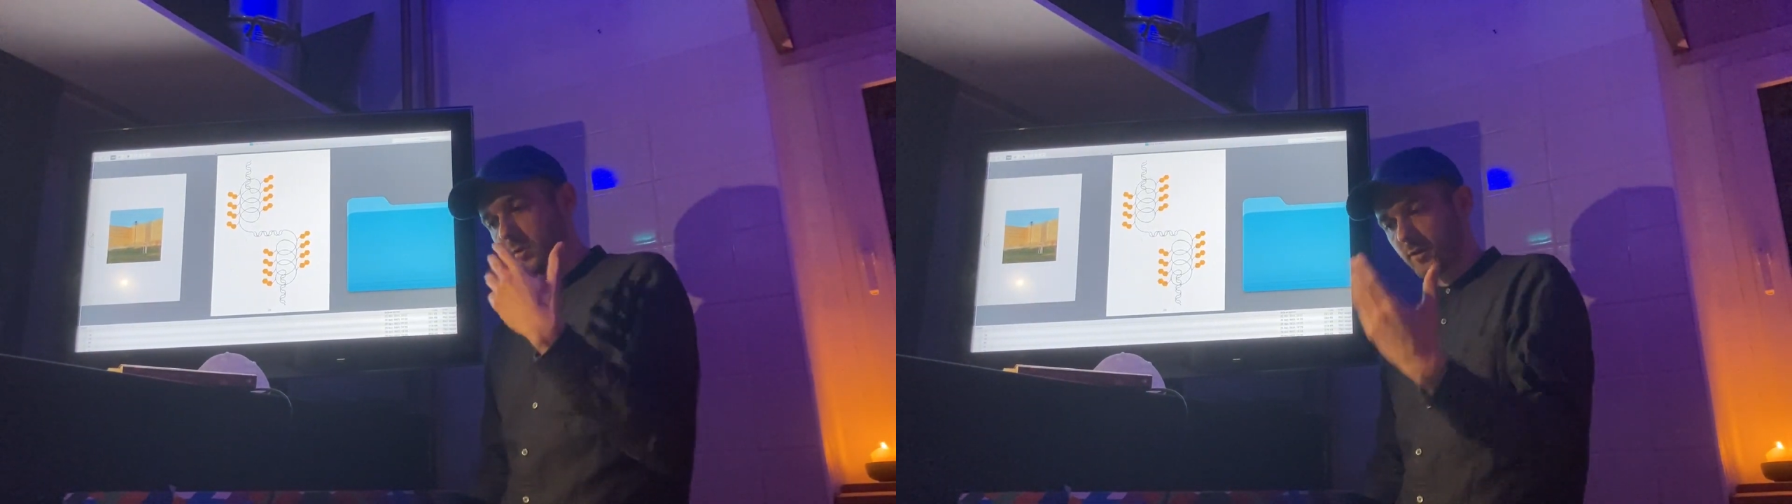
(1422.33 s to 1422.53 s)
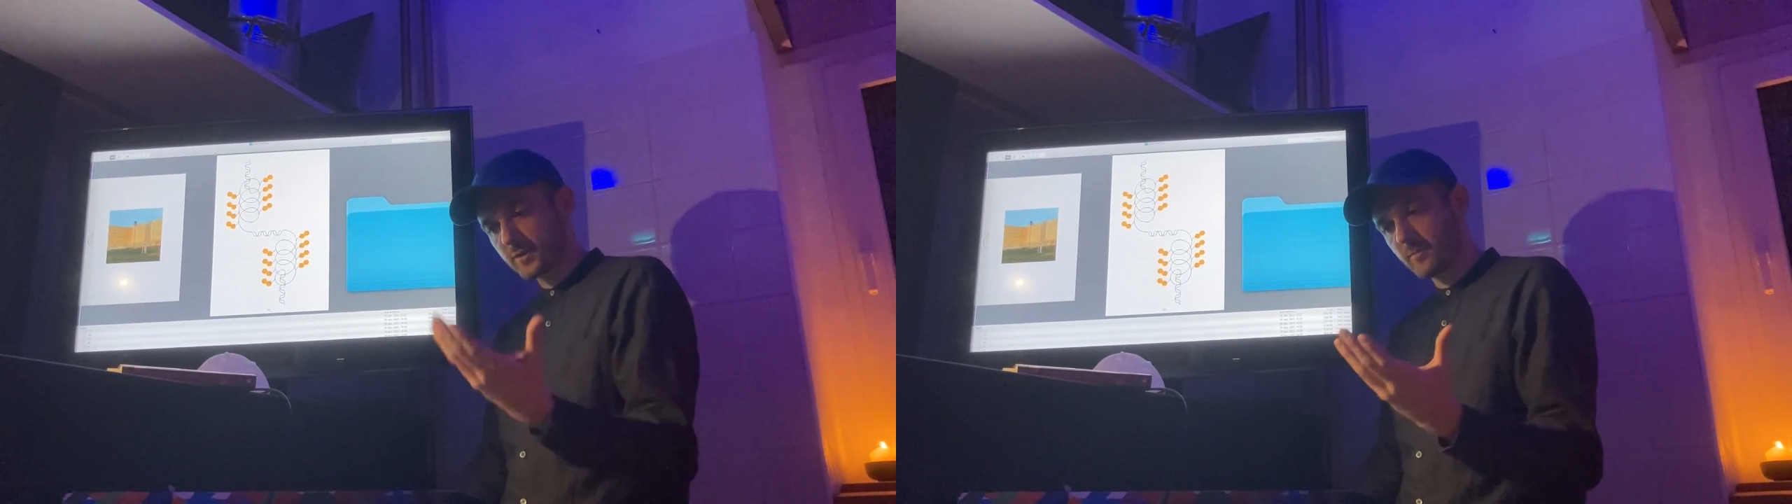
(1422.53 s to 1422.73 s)

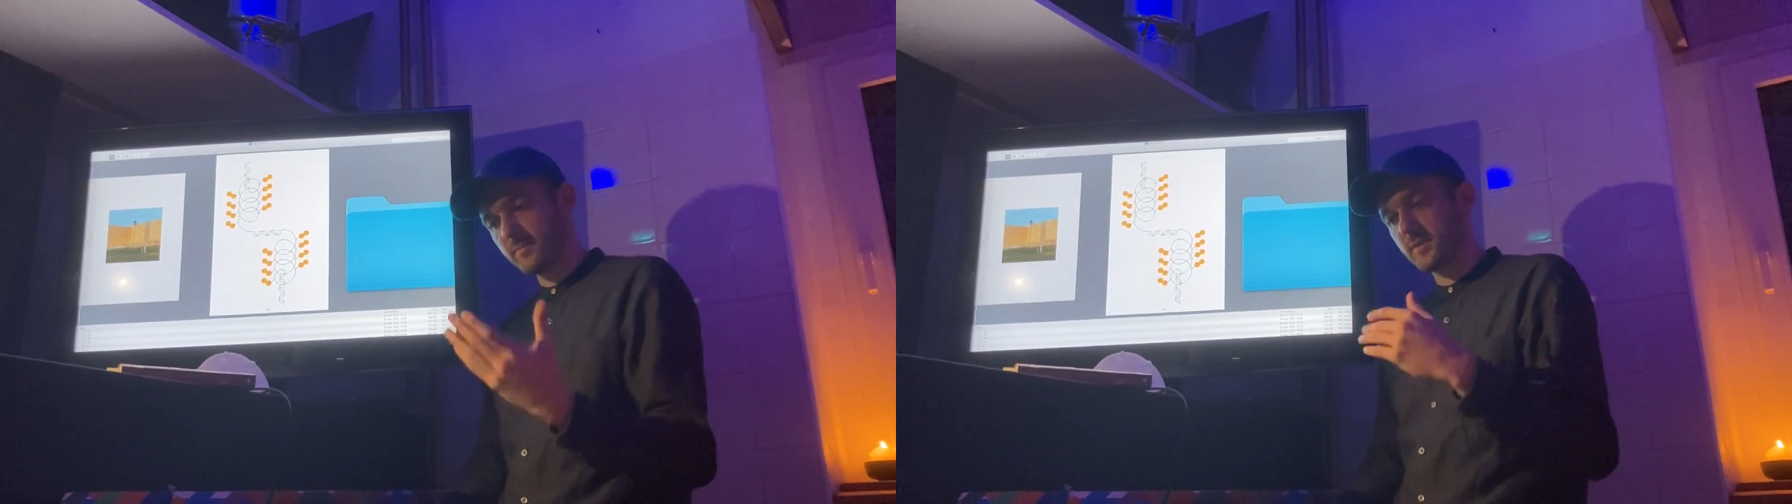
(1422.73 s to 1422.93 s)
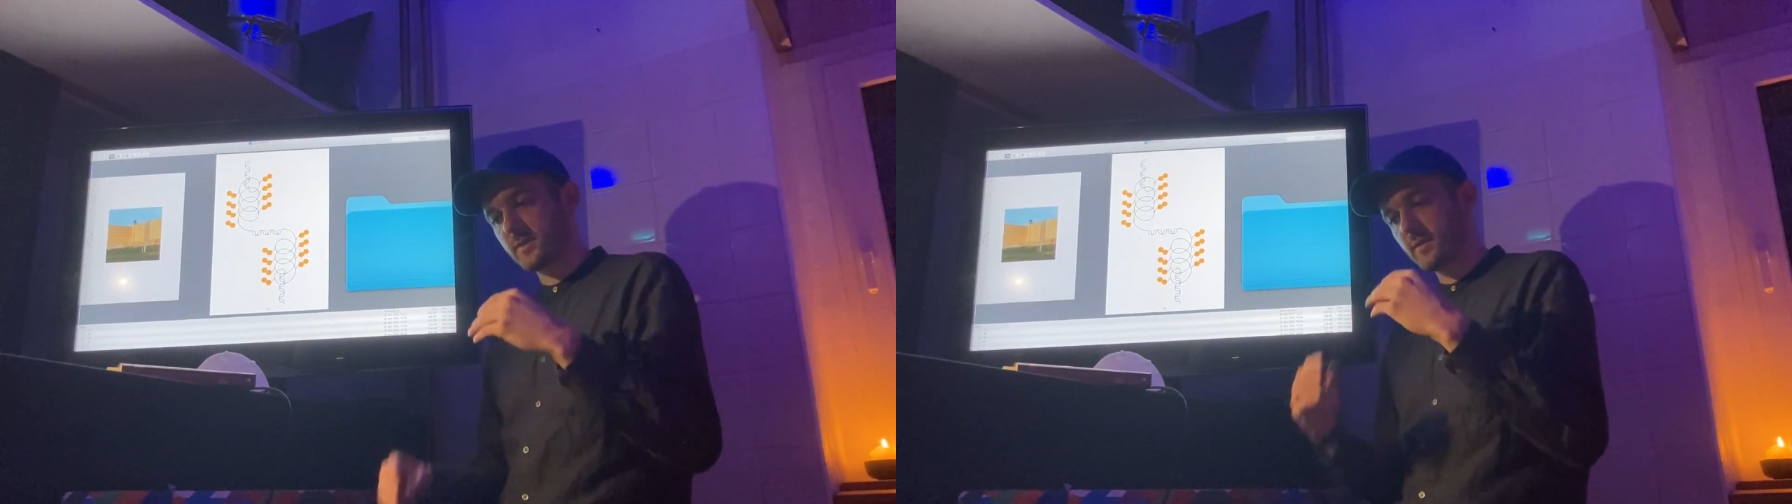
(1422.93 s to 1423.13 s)

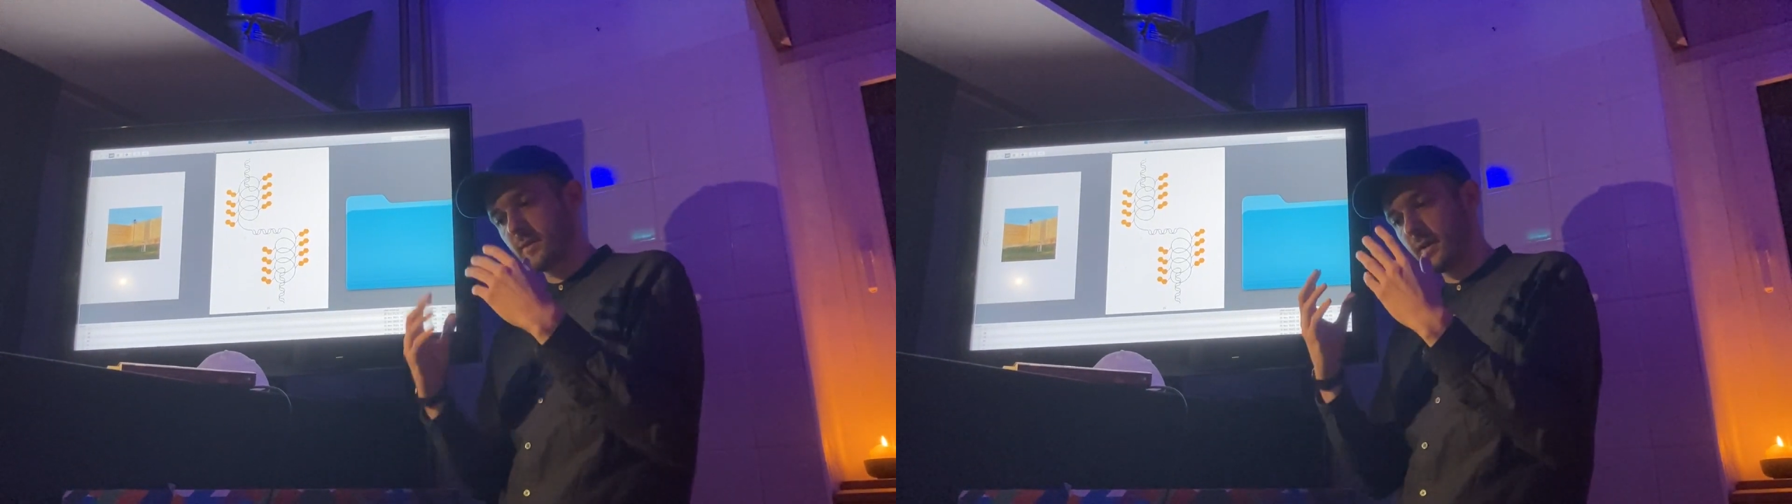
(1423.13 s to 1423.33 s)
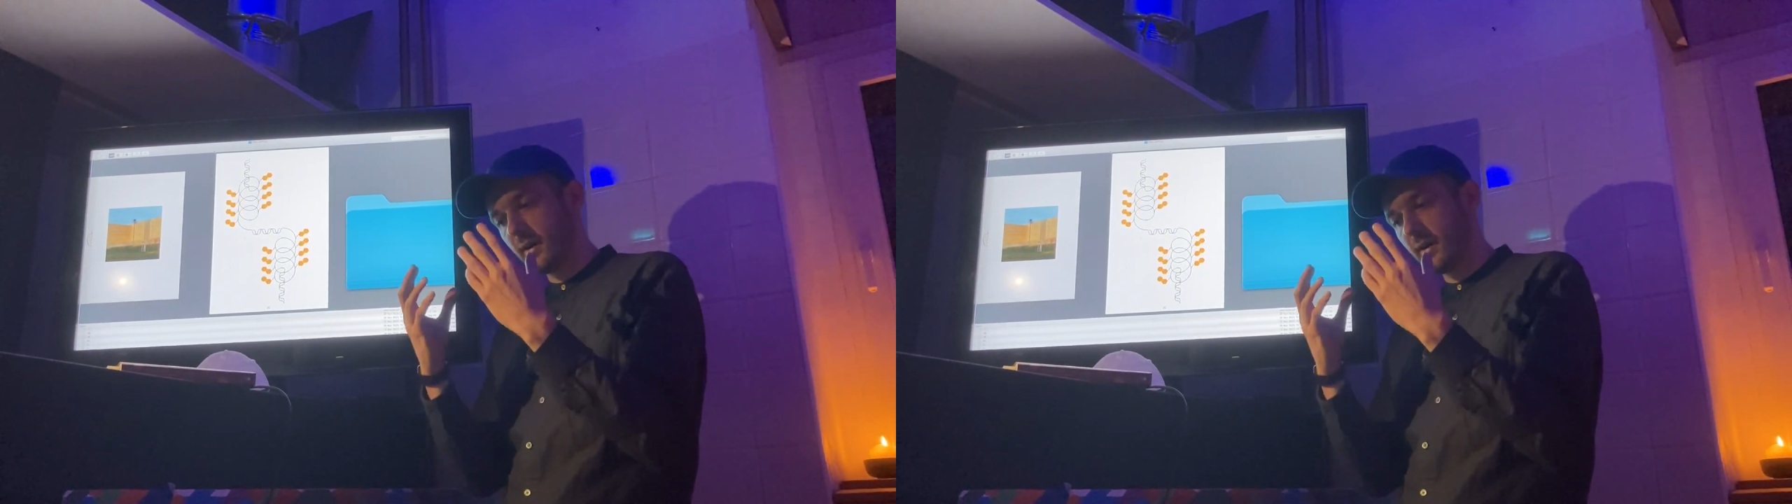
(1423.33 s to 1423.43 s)
blossoms,